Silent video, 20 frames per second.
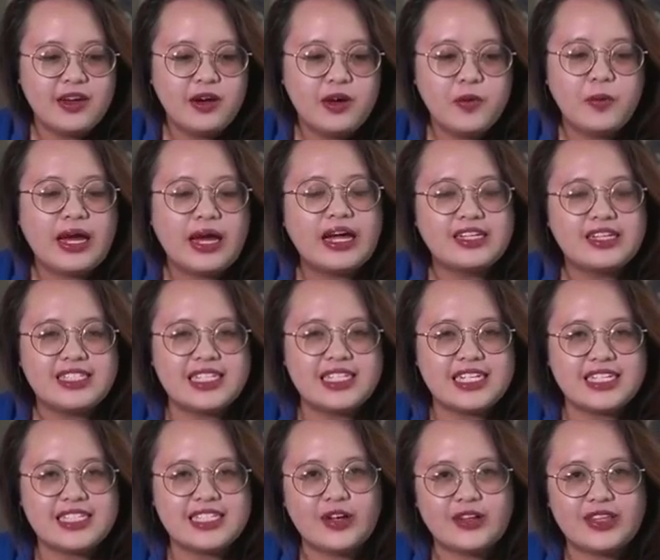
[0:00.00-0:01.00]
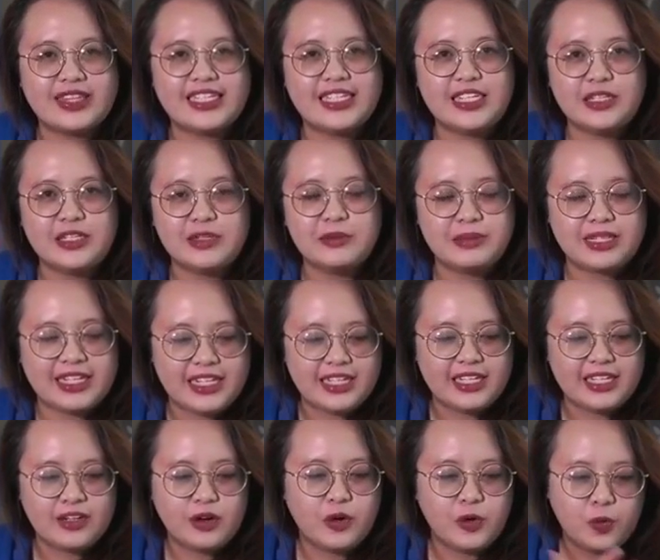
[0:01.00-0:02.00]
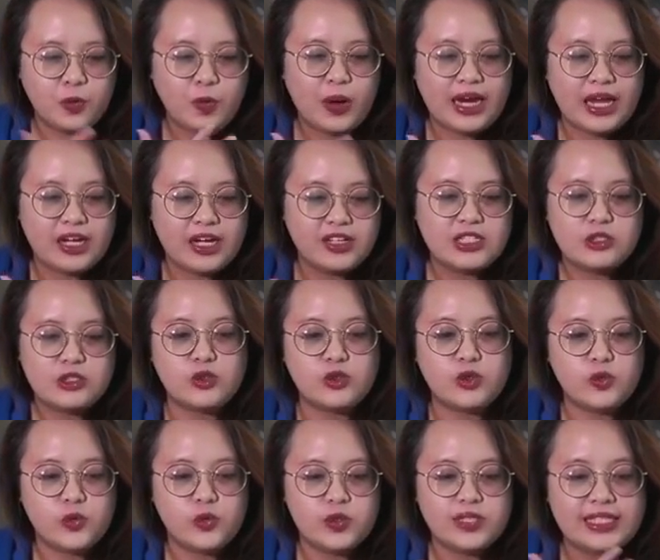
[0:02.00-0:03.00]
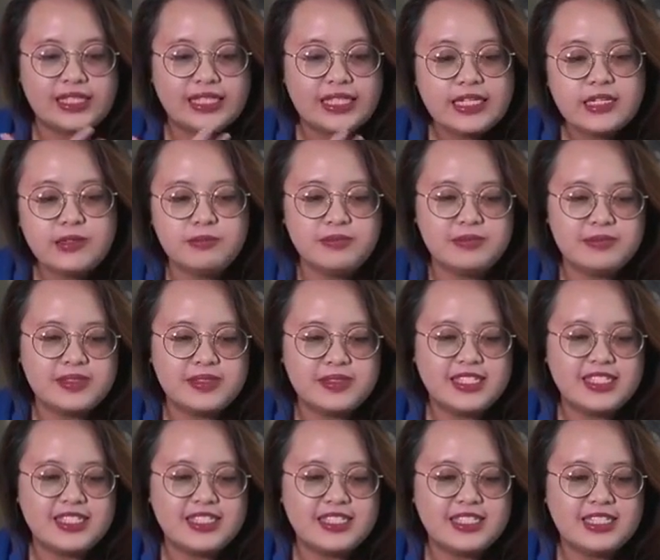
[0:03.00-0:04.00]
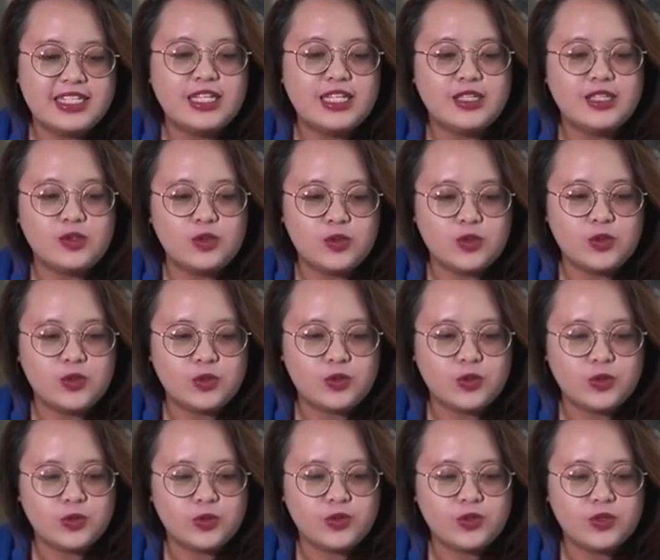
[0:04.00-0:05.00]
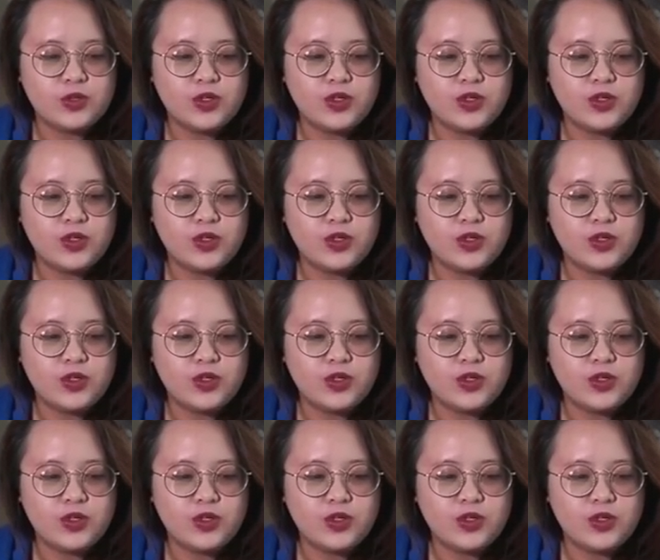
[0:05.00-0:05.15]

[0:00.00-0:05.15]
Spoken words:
what else does our team need, or what else do teams need to